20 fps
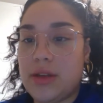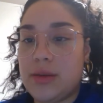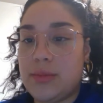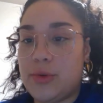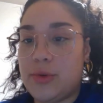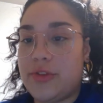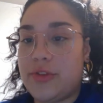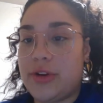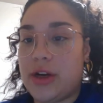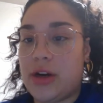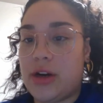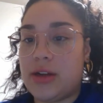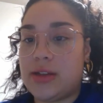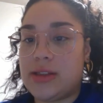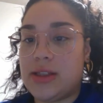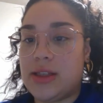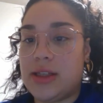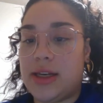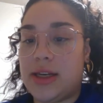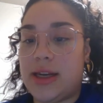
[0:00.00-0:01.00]
Moving on
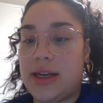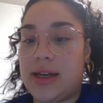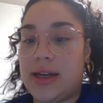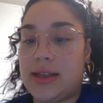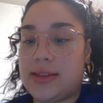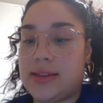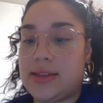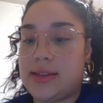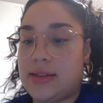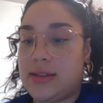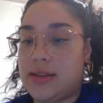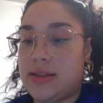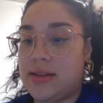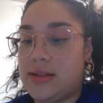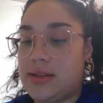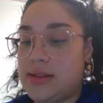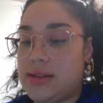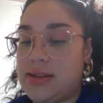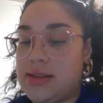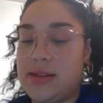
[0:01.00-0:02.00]
to the next
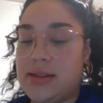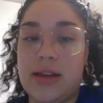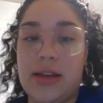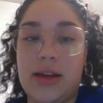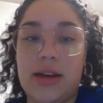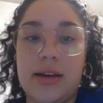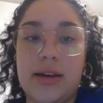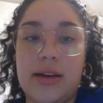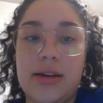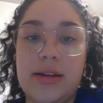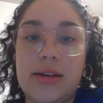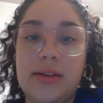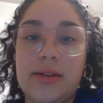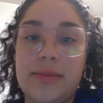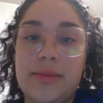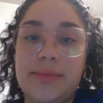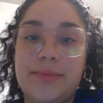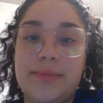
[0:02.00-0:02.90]
slide.